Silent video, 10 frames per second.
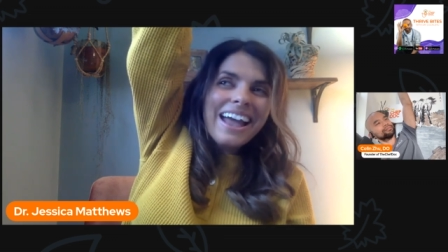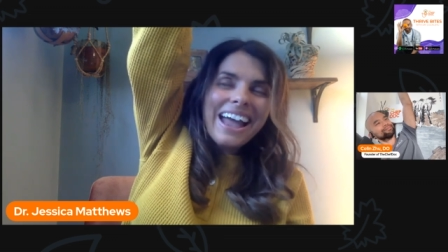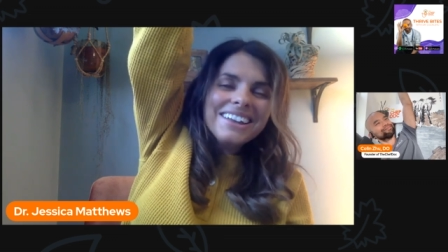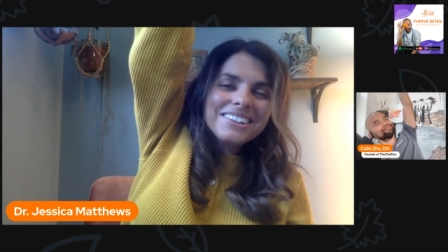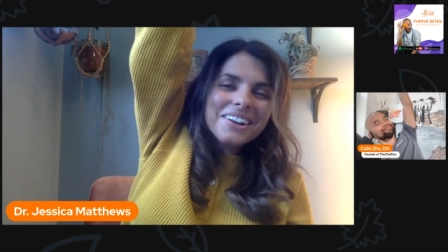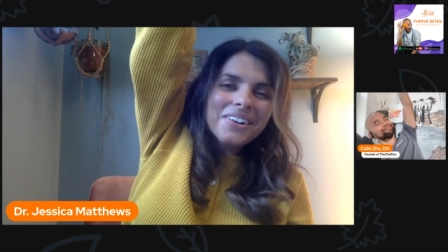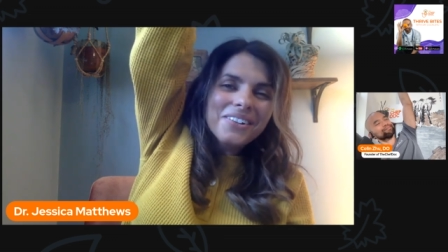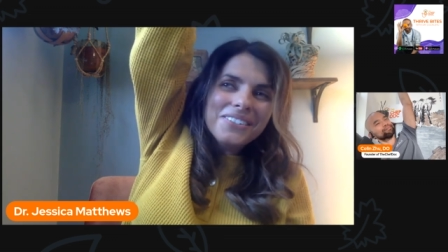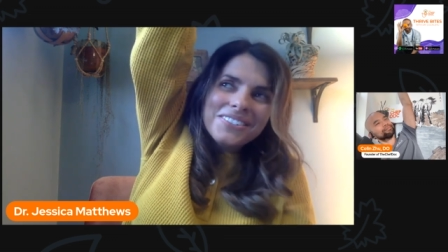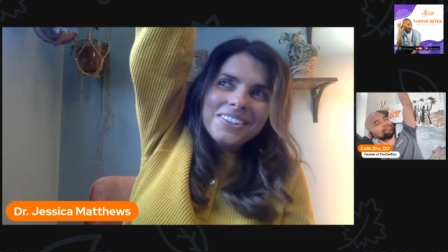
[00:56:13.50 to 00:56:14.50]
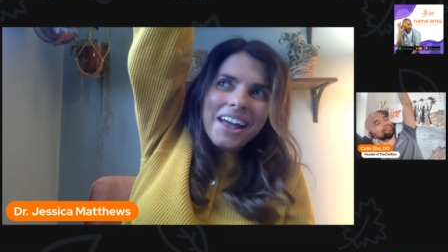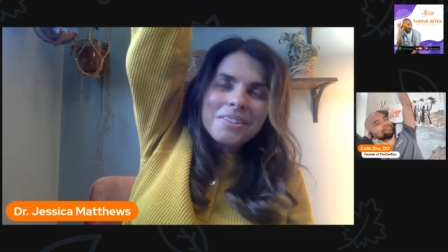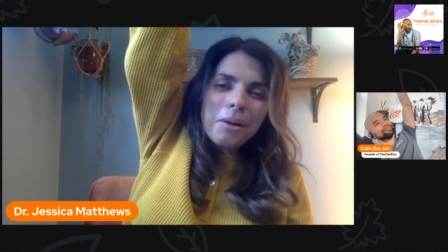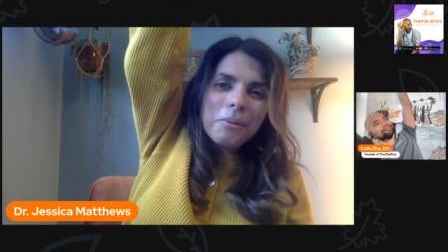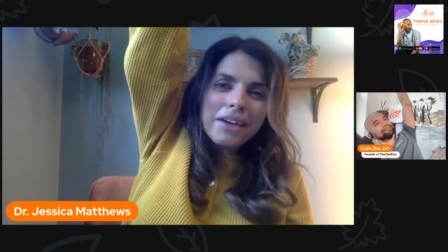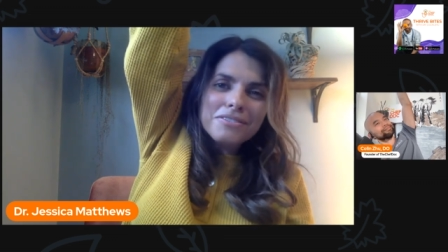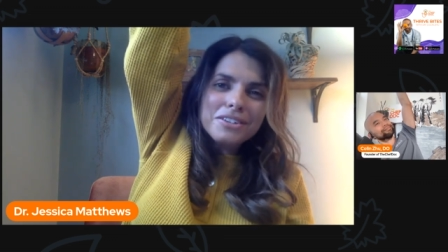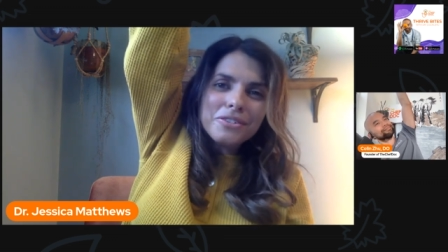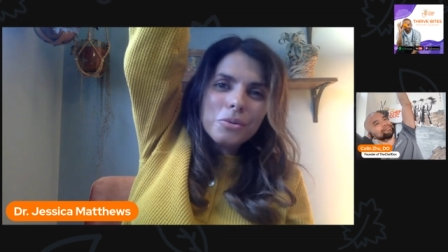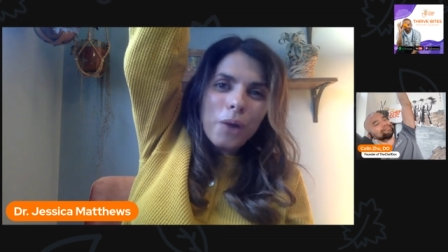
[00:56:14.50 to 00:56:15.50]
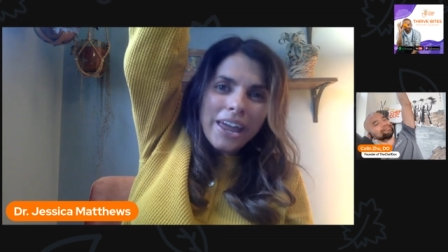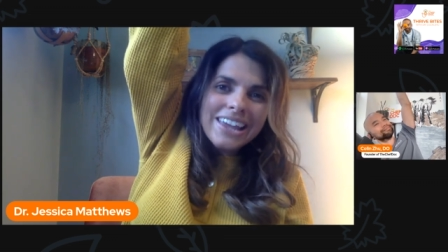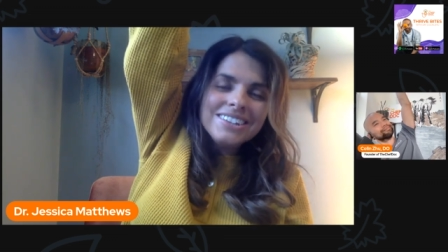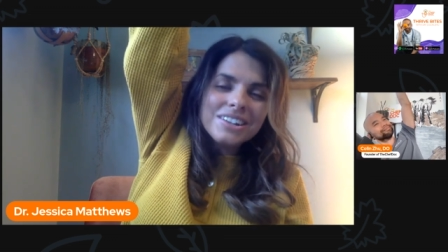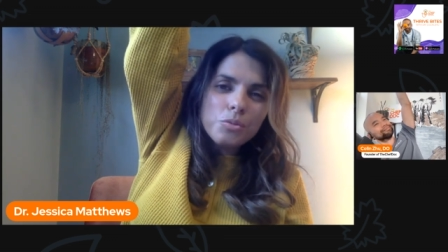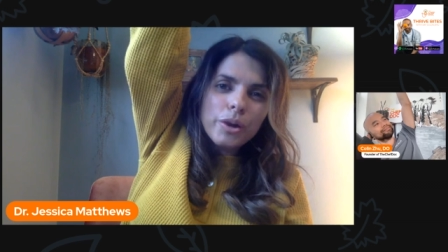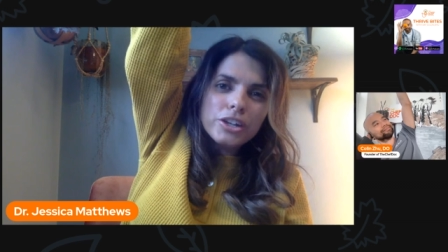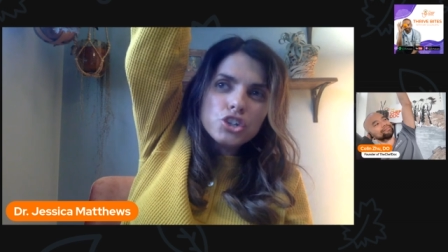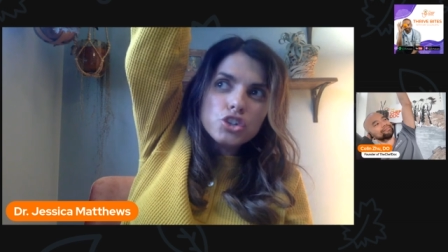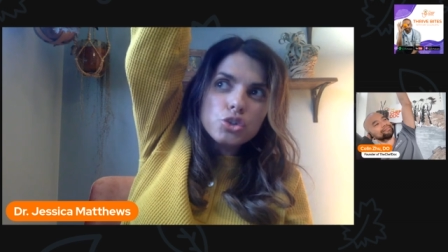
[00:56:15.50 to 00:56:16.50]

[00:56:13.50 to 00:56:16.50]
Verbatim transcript: And so that's why we have different ways in which